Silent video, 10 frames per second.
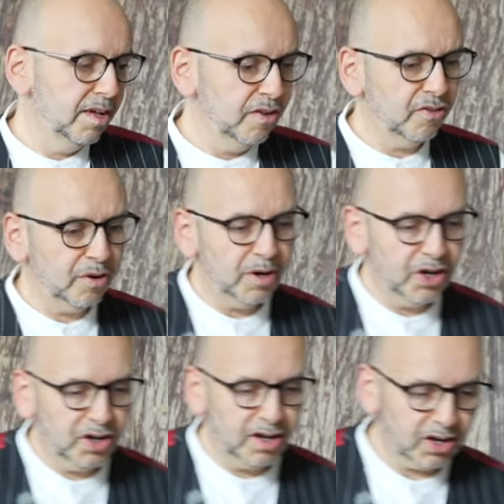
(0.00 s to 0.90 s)
So I
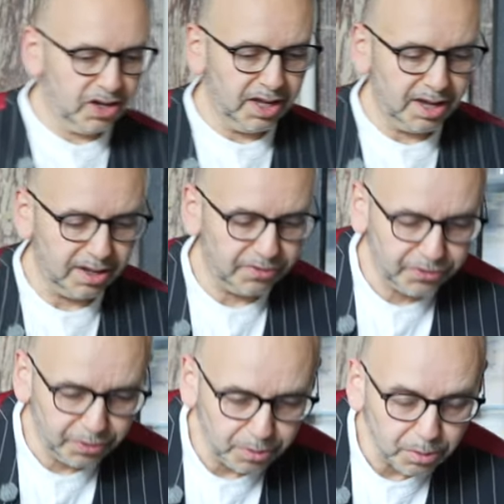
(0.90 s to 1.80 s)
should actually get
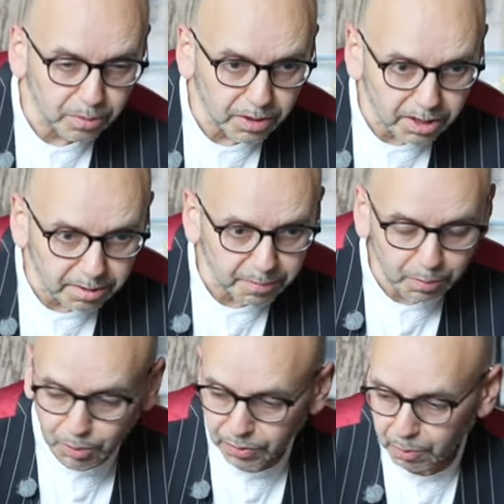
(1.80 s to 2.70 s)
to
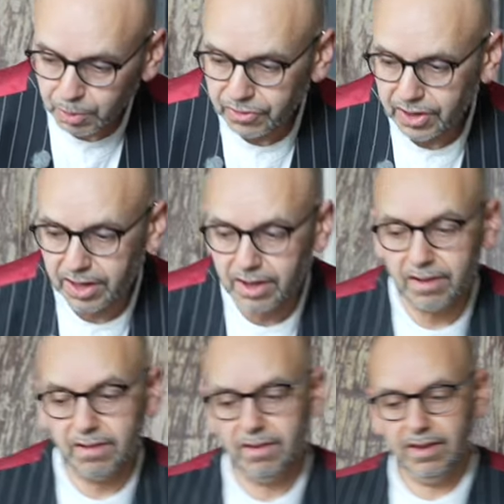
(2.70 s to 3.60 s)
what the whiskey
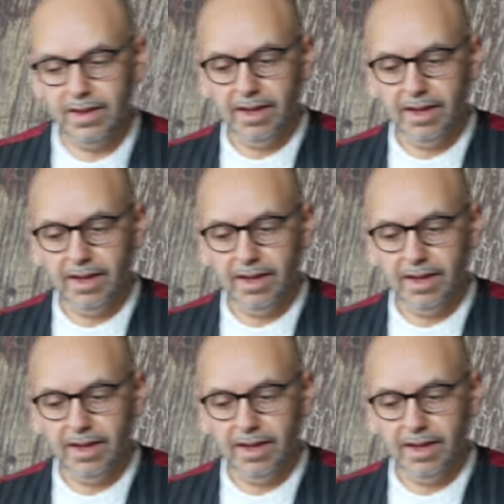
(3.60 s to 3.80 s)
is.